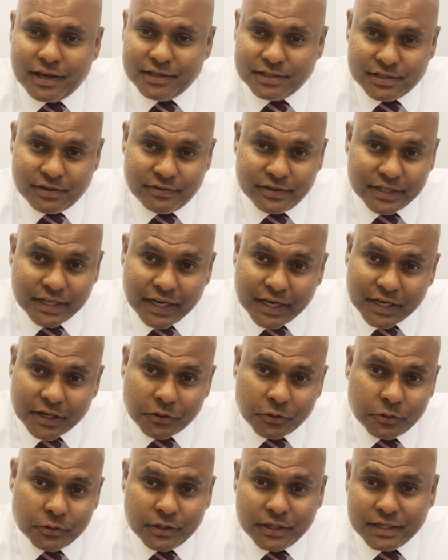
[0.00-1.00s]
Is our data
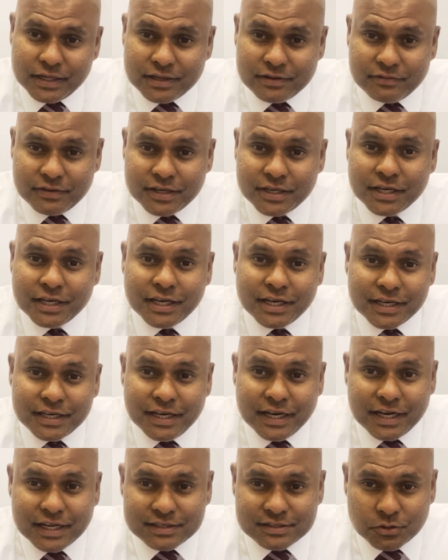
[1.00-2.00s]
good? Is our
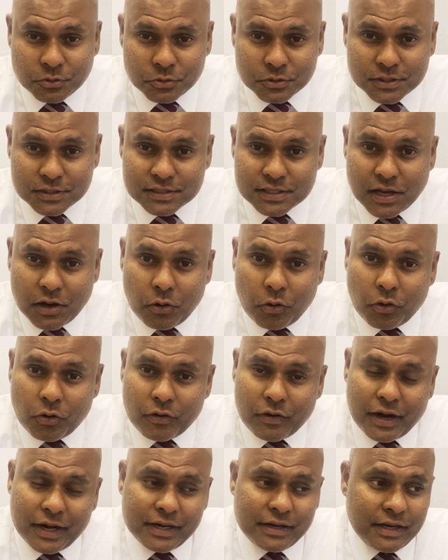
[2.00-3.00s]
data sources are all
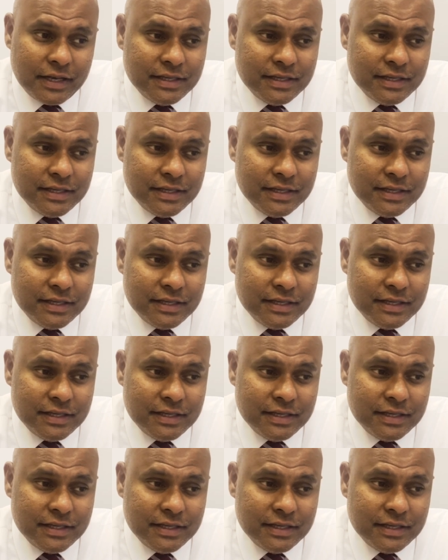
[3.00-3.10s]
right?